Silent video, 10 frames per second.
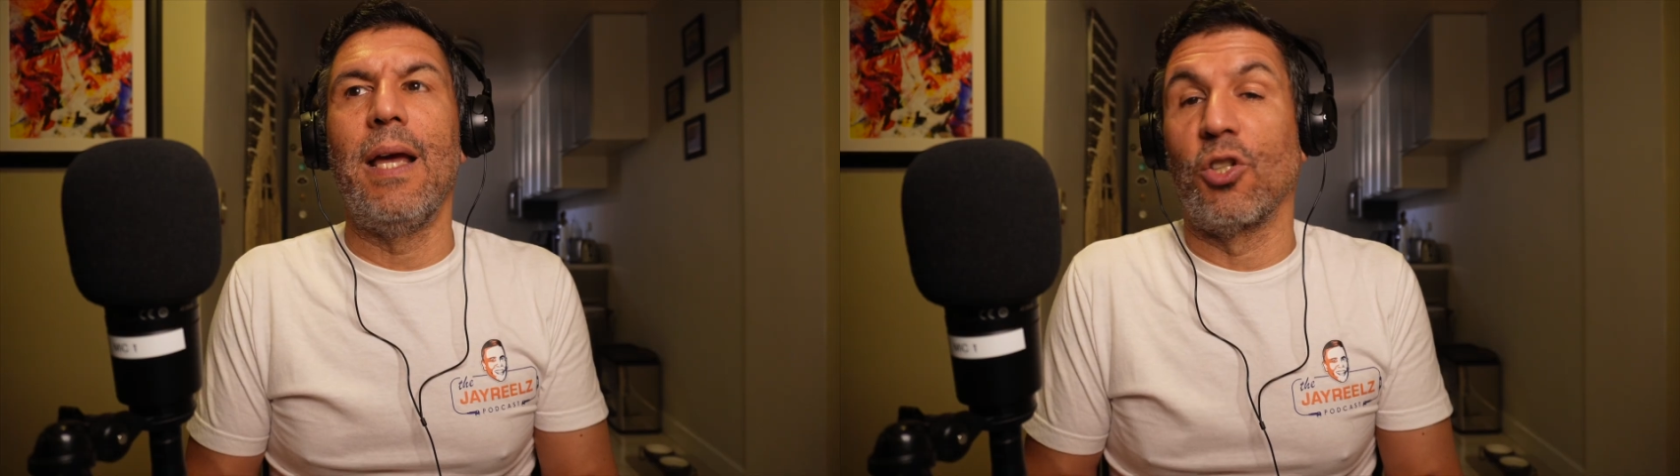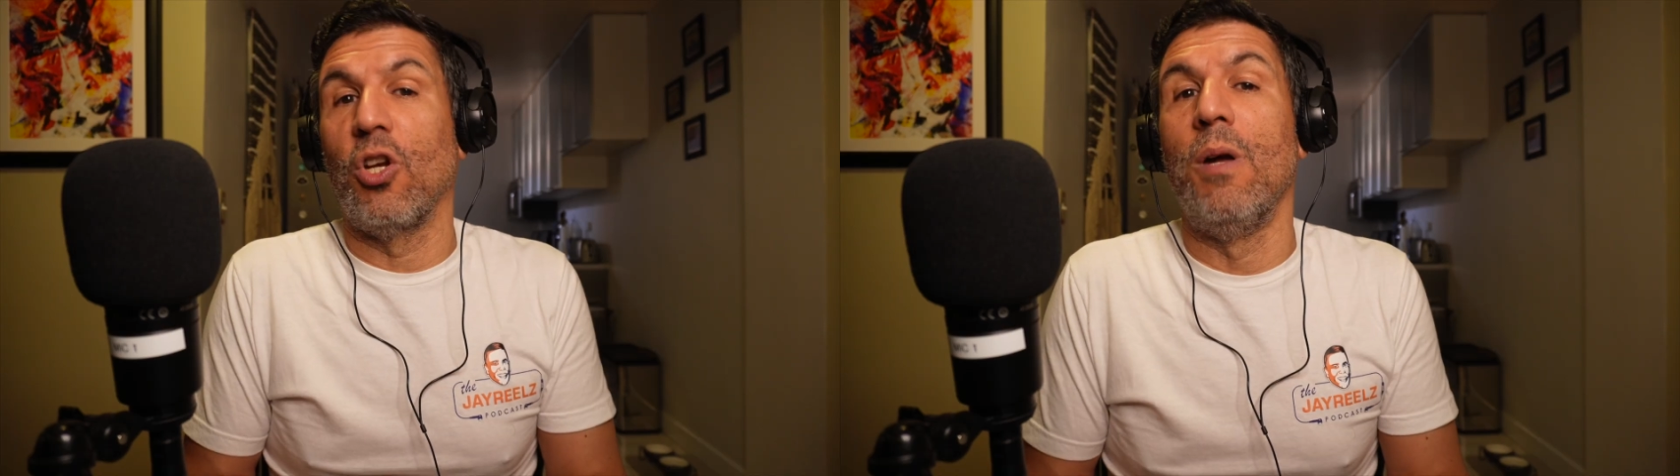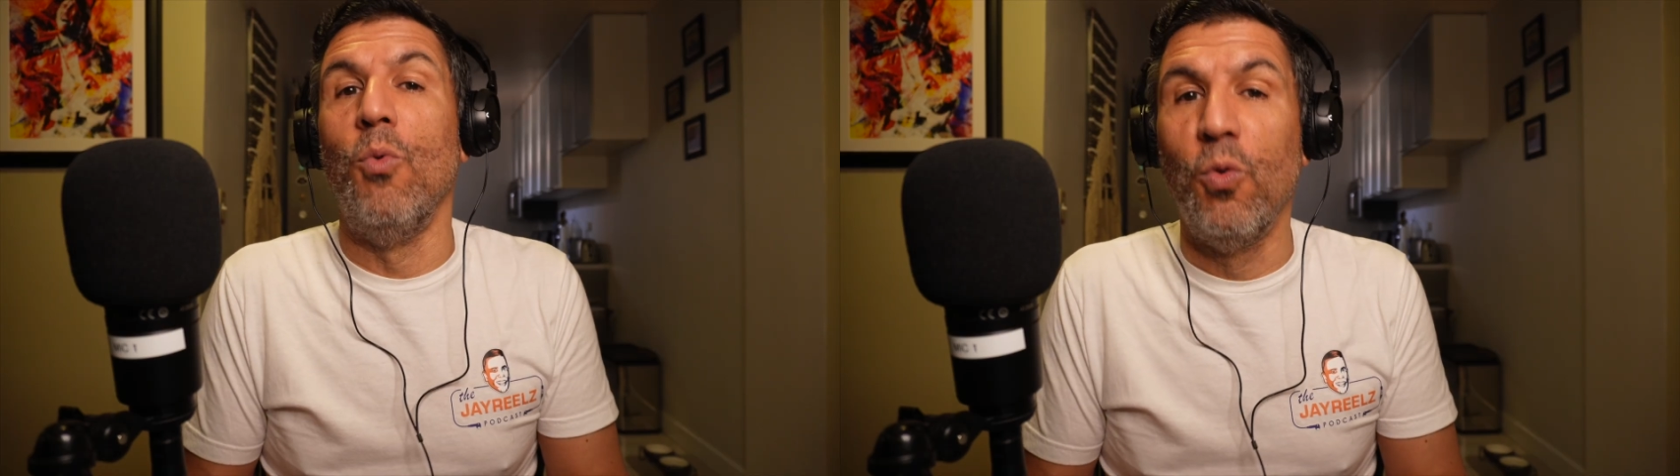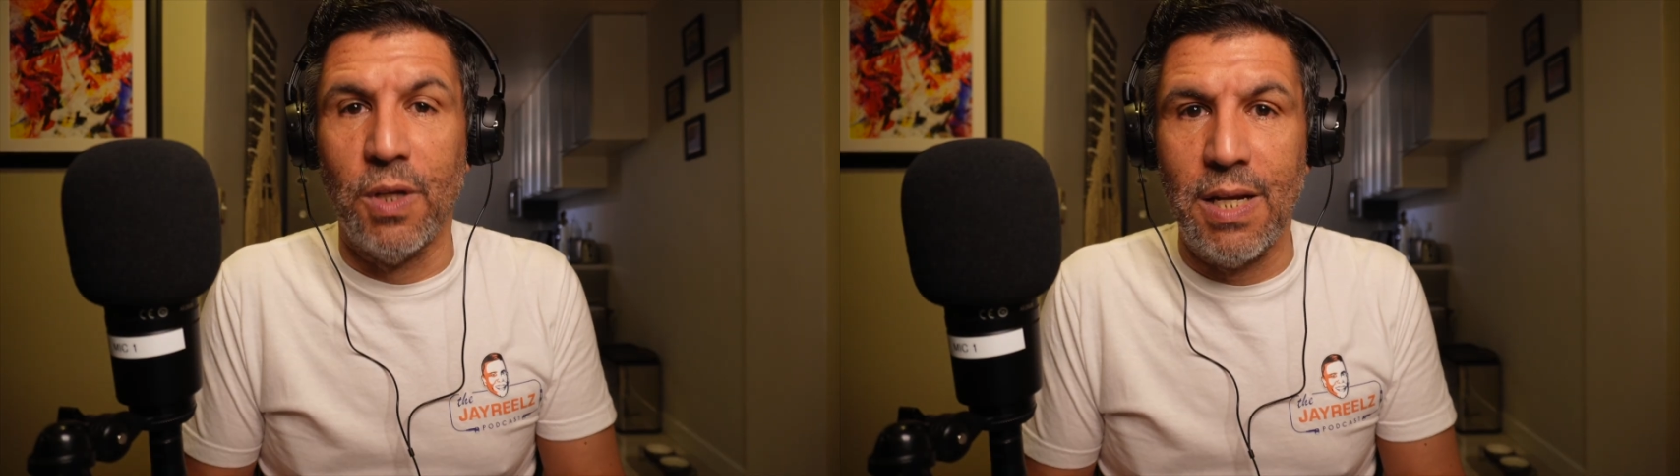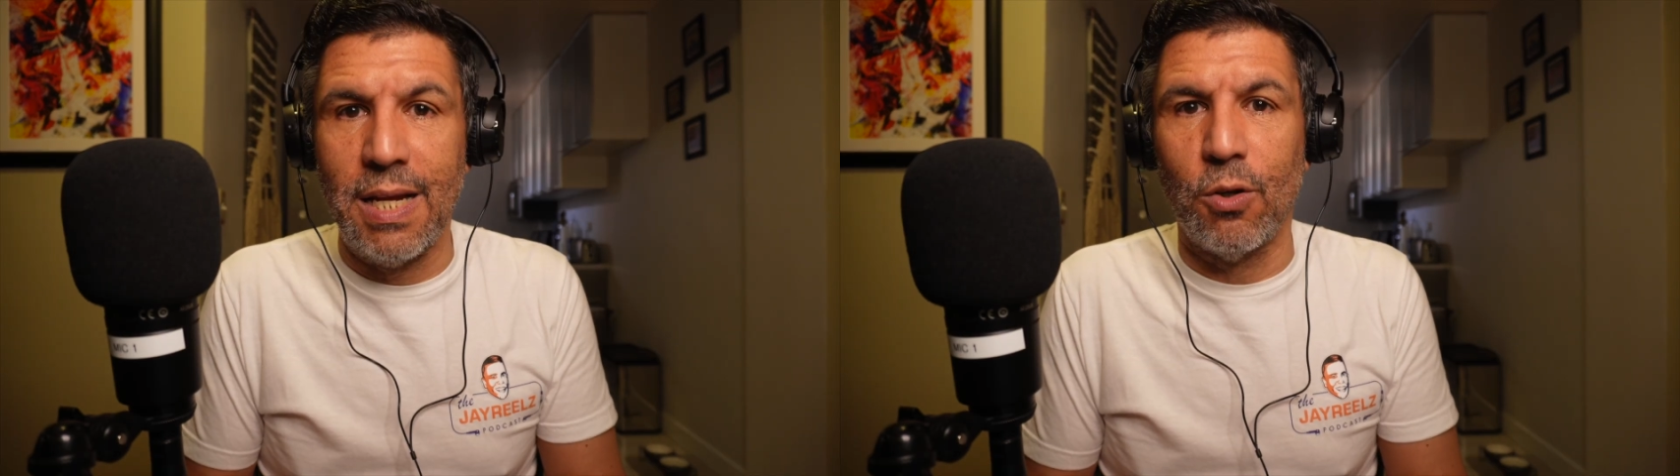is going to move
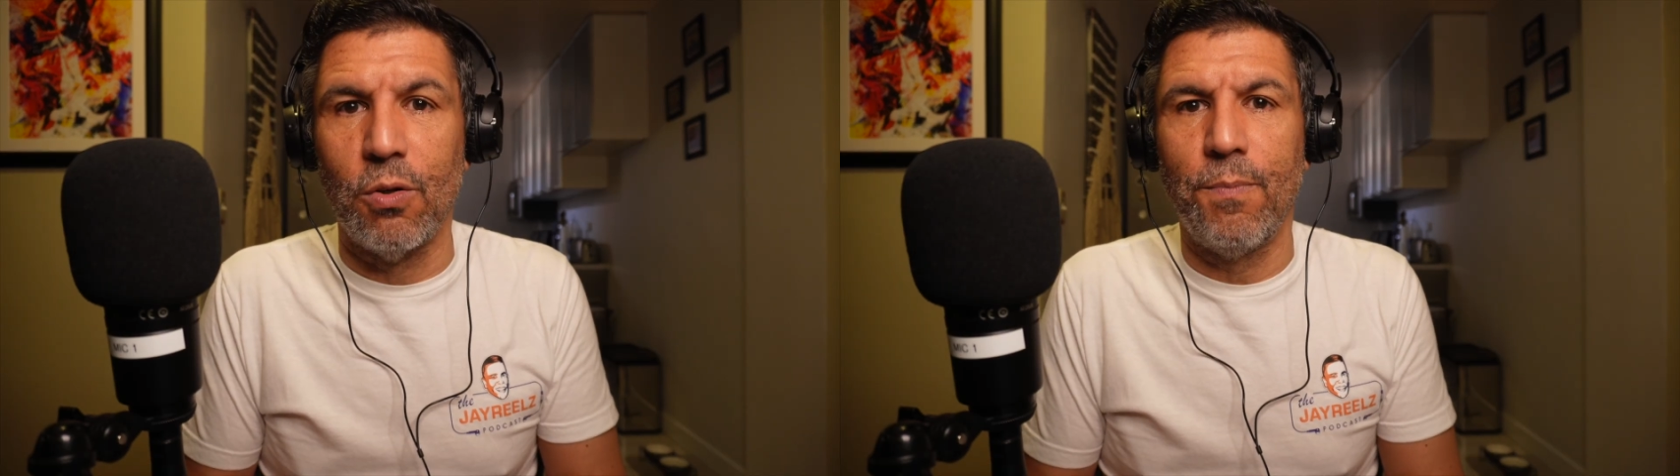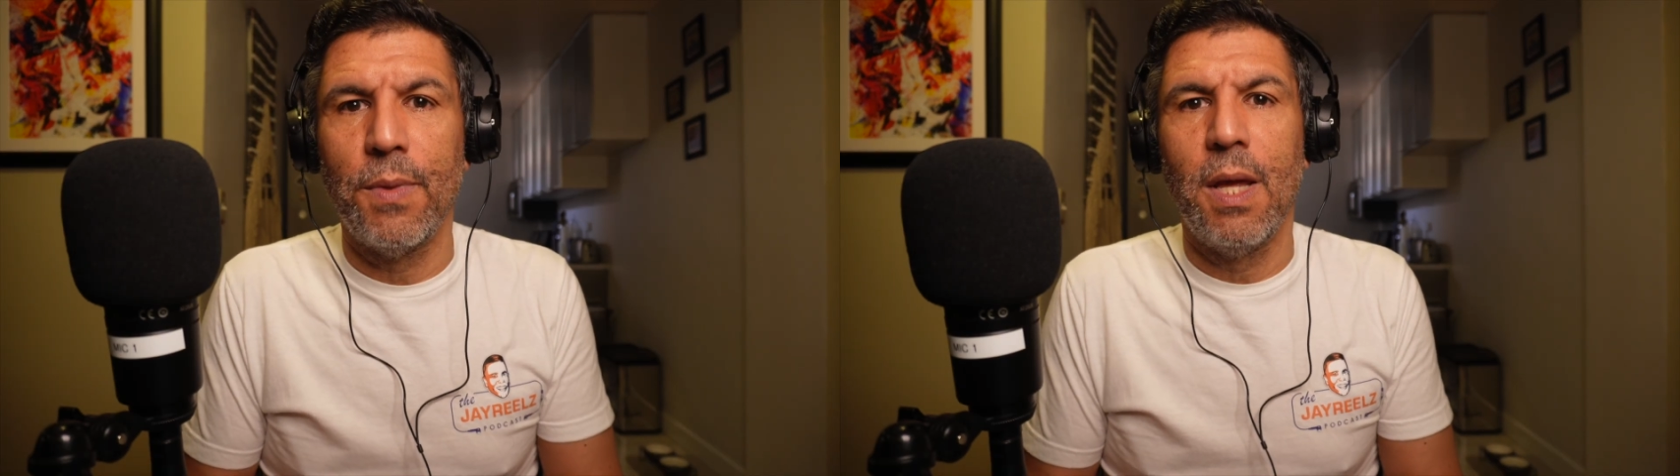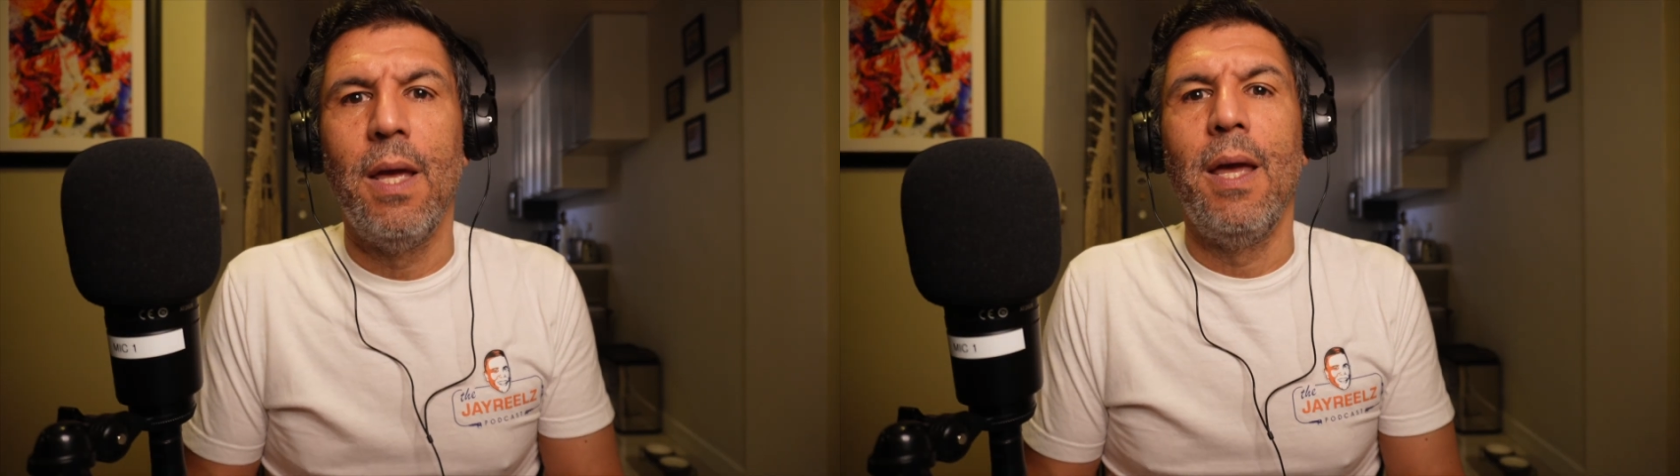the needle.